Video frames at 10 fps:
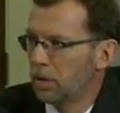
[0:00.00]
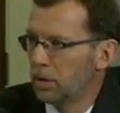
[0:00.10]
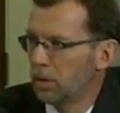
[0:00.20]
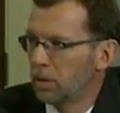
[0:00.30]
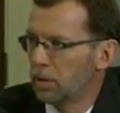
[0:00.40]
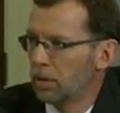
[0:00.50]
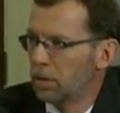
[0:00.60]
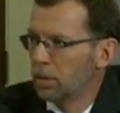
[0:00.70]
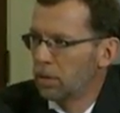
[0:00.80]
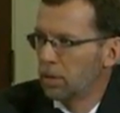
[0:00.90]
Okay.
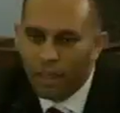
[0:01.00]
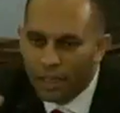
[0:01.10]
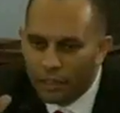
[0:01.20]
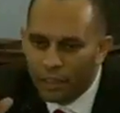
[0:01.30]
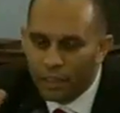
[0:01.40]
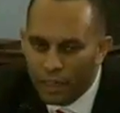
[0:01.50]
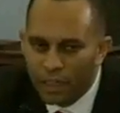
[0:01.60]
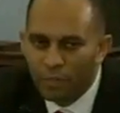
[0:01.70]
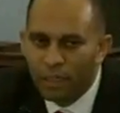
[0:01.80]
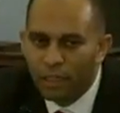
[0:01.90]
And the
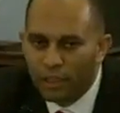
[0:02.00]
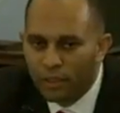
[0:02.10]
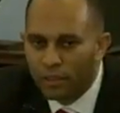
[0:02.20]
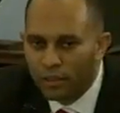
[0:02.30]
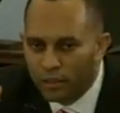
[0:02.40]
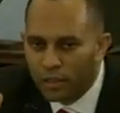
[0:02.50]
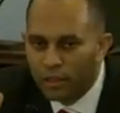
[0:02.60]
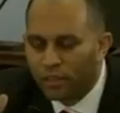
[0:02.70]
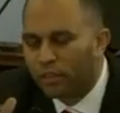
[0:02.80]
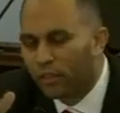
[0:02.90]
economy
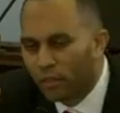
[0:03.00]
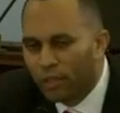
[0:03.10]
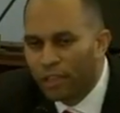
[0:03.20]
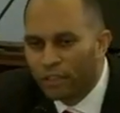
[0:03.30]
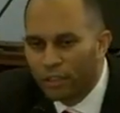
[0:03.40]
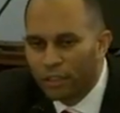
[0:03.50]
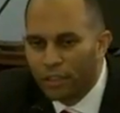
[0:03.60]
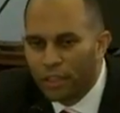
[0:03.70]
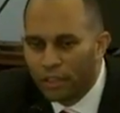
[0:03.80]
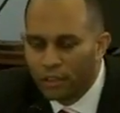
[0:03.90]
since
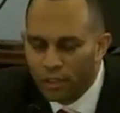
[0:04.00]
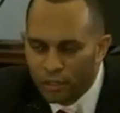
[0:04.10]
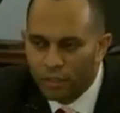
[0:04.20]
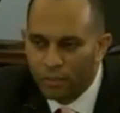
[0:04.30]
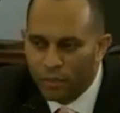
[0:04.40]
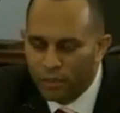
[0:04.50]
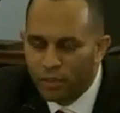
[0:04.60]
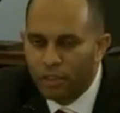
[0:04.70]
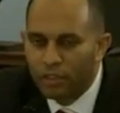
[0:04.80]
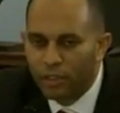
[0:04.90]
2009 under this
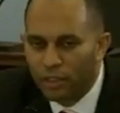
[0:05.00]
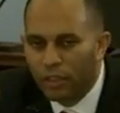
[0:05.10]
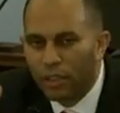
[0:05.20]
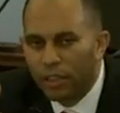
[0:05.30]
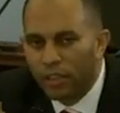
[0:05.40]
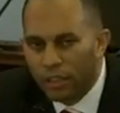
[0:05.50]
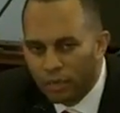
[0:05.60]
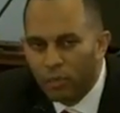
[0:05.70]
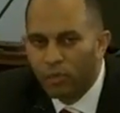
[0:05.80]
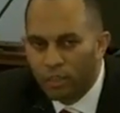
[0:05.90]
administration
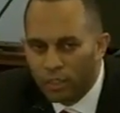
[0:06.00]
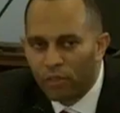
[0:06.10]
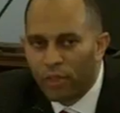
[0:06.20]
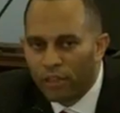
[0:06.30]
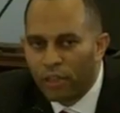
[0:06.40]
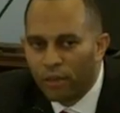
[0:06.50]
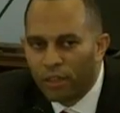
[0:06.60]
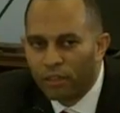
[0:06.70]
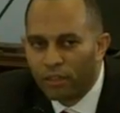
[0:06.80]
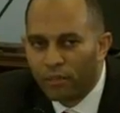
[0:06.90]
is moving in the right
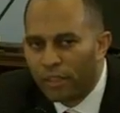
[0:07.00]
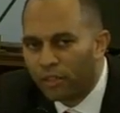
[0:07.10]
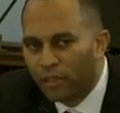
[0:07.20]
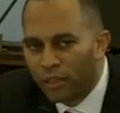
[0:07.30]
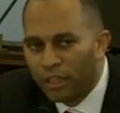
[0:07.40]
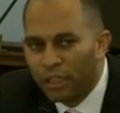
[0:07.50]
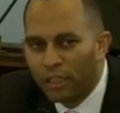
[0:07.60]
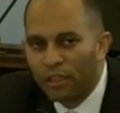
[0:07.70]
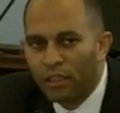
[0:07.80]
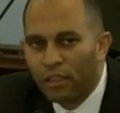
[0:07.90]
direction based on
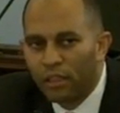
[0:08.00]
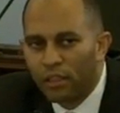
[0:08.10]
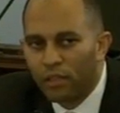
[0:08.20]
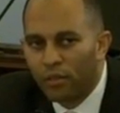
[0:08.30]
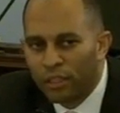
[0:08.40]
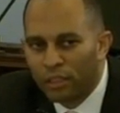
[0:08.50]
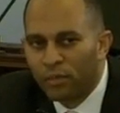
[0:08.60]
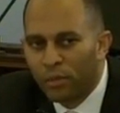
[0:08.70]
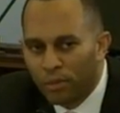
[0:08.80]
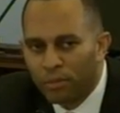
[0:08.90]
any
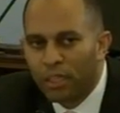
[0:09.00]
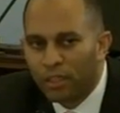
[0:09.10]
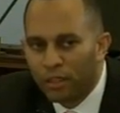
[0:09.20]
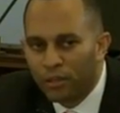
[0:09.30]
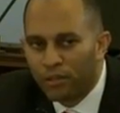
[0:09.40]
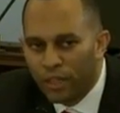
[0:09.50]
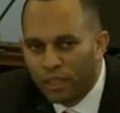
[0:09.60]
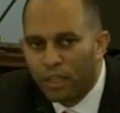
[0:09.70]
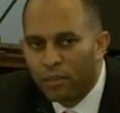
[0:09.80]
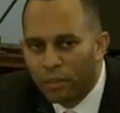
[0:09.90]
reasonable, objective
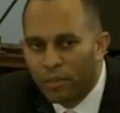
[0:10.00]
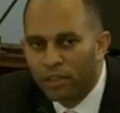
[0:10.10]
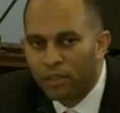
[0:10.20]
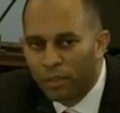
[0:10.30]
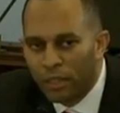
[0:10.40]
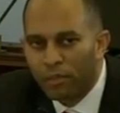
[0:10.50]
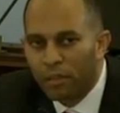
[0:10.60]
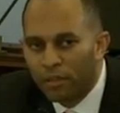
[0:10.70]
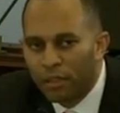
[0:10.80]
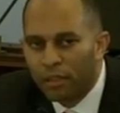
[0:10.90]
economic measure. Wouldn't that
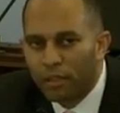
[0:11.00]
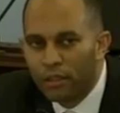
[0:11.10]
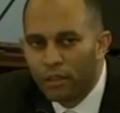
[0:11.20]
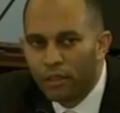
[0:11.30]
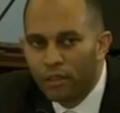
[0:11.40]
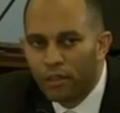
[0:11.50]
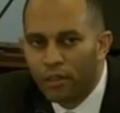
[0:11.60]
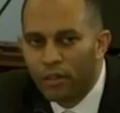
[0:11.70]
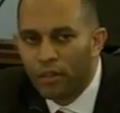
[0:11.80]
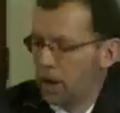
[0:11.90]
be correct?
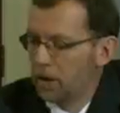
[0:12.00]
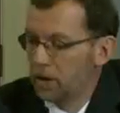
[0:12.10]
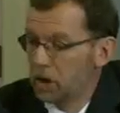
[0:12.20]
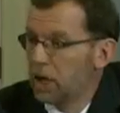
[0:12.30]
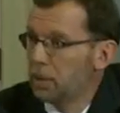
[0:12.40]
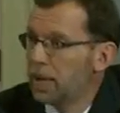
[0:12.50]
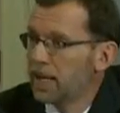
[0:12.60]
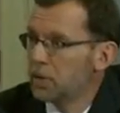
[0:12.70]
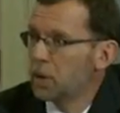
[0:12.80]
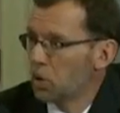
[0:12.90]
So the
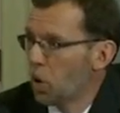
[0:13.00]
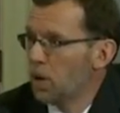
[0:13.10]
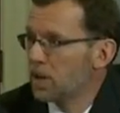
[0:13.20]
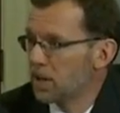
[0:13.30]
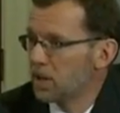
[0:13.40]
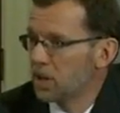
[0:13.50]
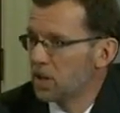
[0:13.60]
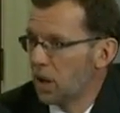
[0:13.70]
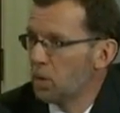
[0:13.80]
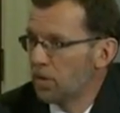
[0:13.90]
GDP has been growing since
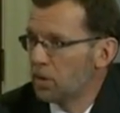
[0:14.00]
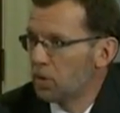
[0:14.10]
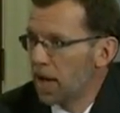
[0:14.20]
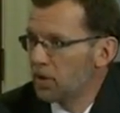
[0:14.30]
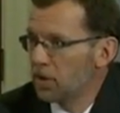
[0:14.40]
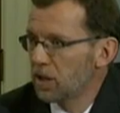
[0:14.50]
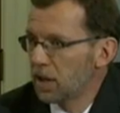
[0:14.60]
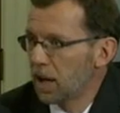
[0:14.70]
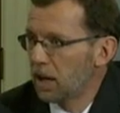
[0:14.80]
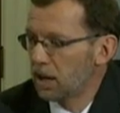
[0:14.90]
the summer of
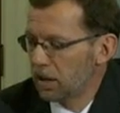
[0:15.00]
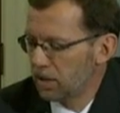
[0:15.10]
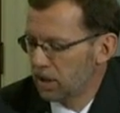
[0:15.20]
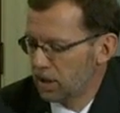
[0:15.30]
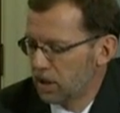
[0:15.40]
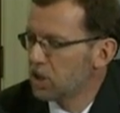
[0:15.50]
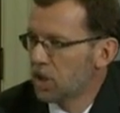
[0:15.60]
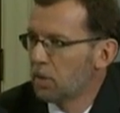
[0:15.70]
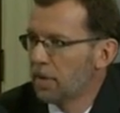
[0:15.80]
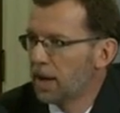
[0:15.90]
since the
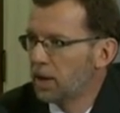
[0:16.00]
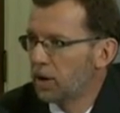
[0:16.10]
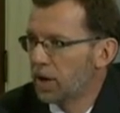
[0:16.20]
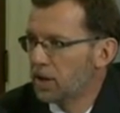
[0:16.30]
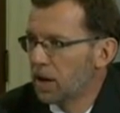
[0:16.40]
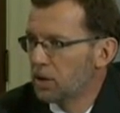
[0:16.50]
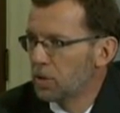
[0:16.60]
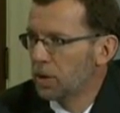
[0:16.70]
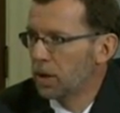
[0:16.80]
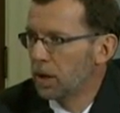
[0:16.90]
summer of that year. Yes,
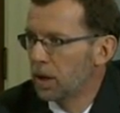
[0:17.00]
Congressman.